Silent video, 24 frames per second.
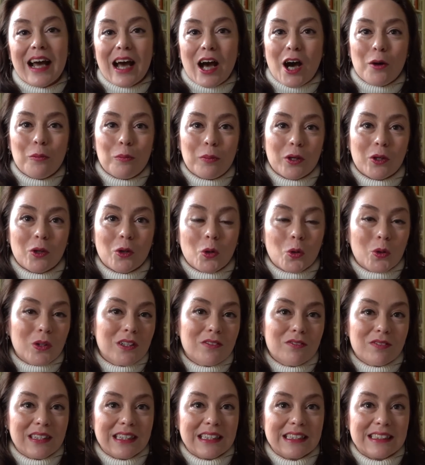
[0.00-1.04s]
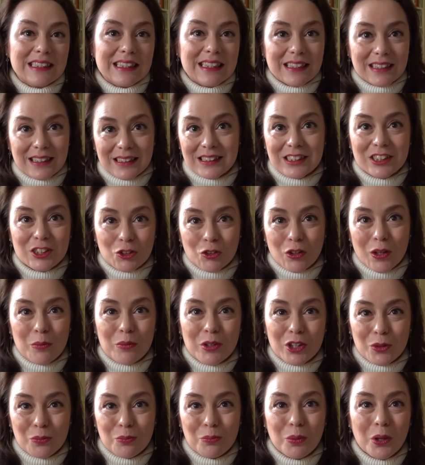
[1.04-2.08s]
I'll put all of this in the
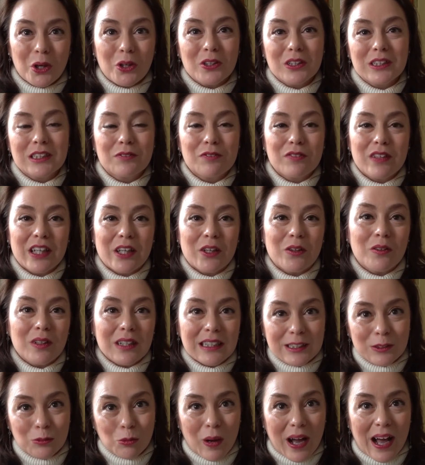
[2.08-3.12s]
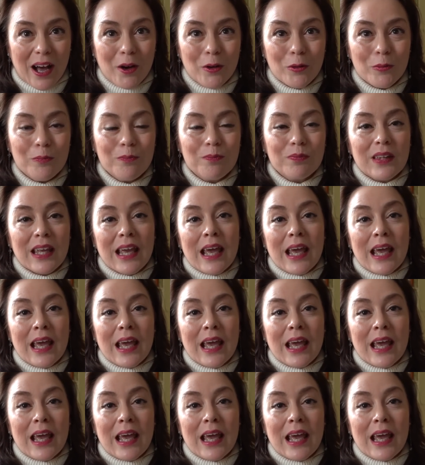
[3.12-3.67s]
description box for you as well.